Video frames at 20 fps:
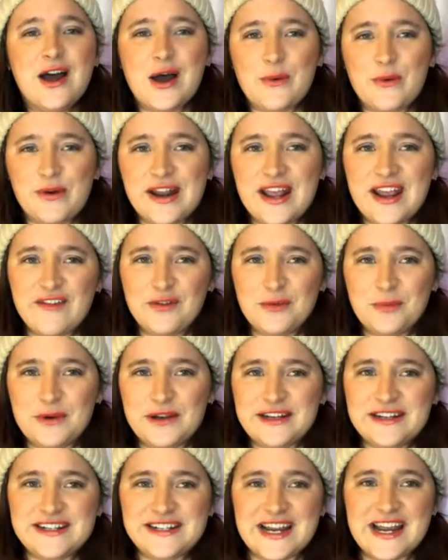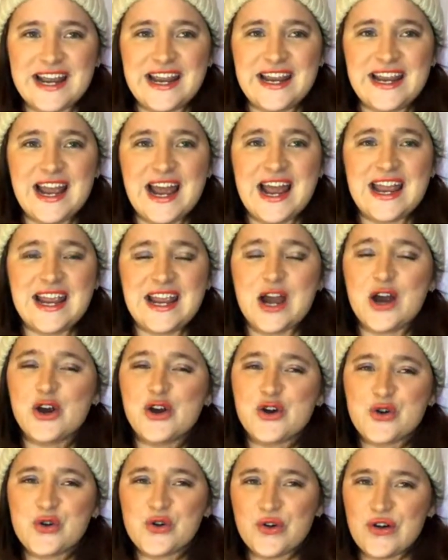I want everybody to say a
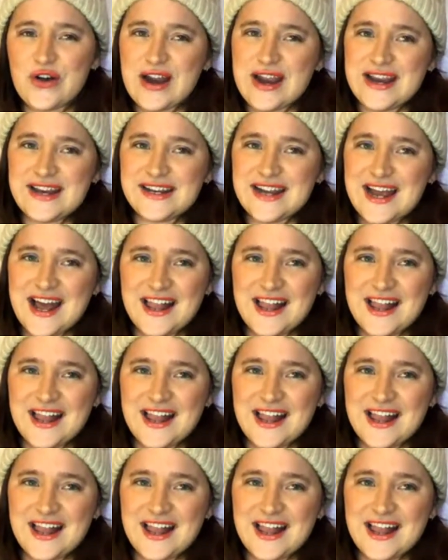great